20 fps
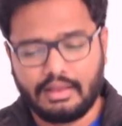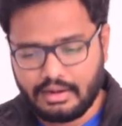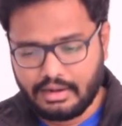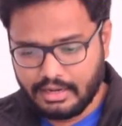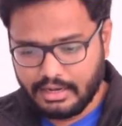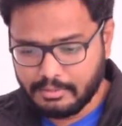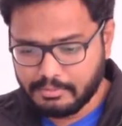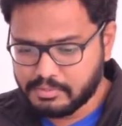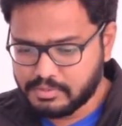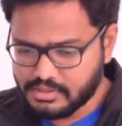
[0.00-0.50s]

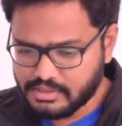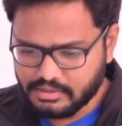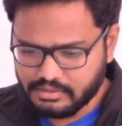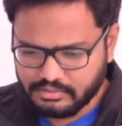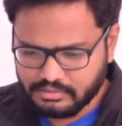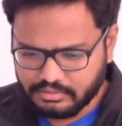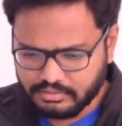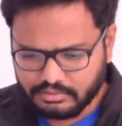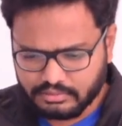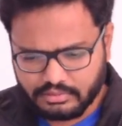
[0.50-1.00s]
lips,
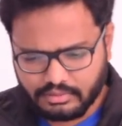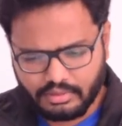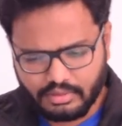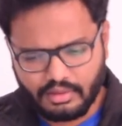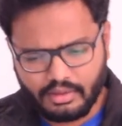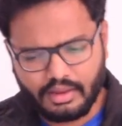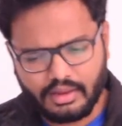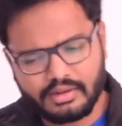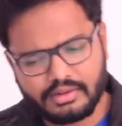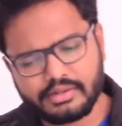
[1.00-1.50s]

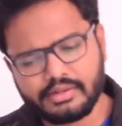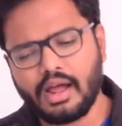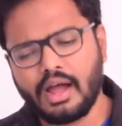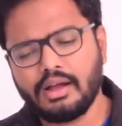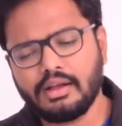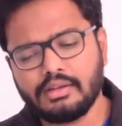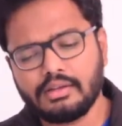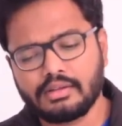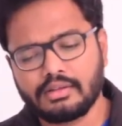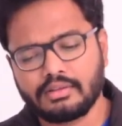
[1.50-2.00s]

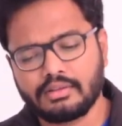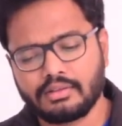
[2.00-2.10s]
tongue,